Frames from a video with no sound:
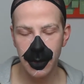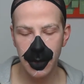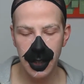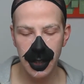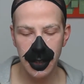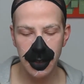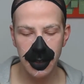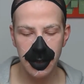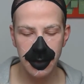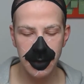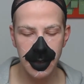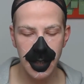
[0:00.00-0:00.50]
You
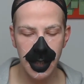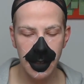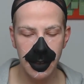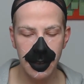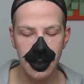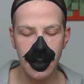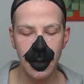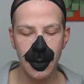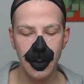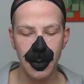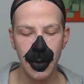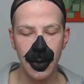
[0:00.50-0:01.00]
can take
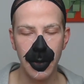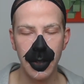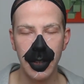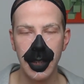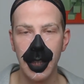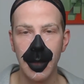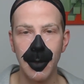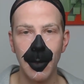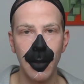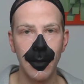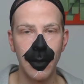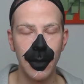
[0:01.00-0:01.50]
the Spirit
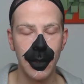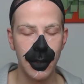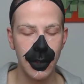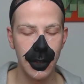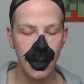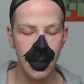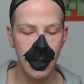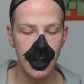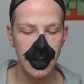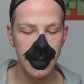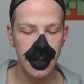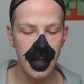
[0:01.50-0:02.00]
Gum of your
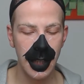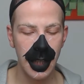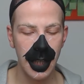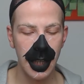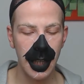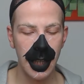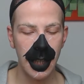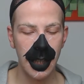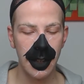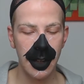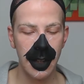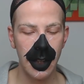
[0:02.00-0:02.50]
choice.
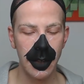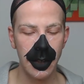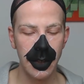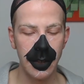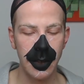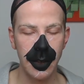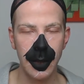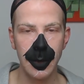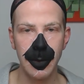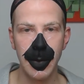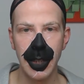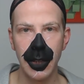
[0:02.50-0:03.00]
There is
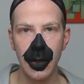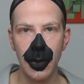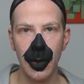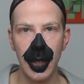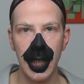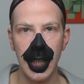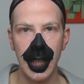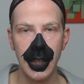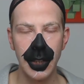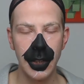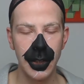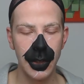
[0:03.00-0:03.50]
no special
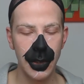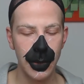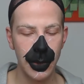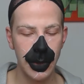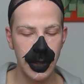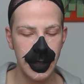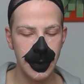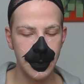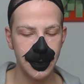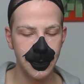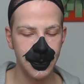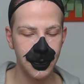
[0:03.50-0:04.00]
relation to
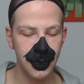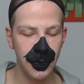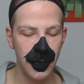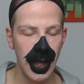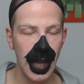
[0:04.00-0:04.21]
it.